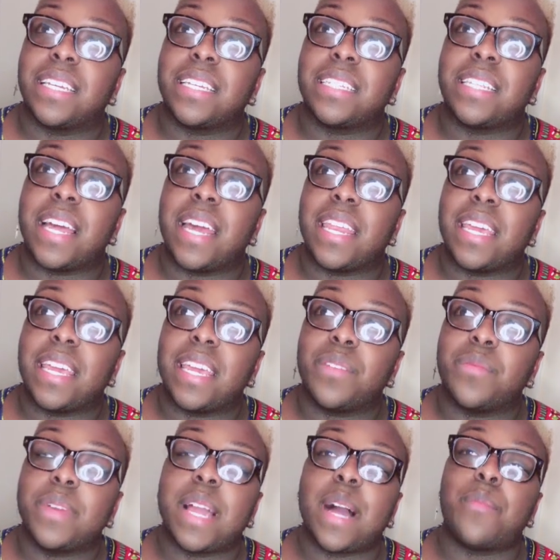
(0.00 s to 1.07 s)
Is that
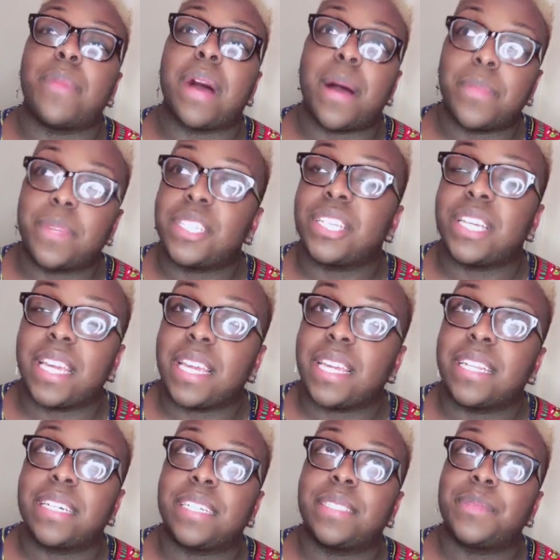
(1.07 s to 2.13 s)
it? We got Mama
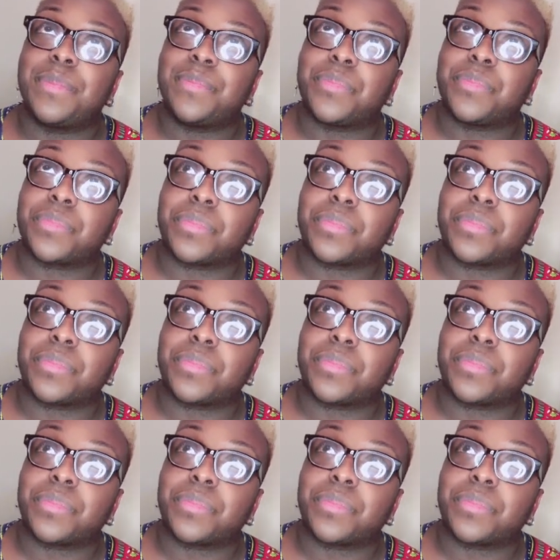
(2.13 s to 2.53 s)
Gina.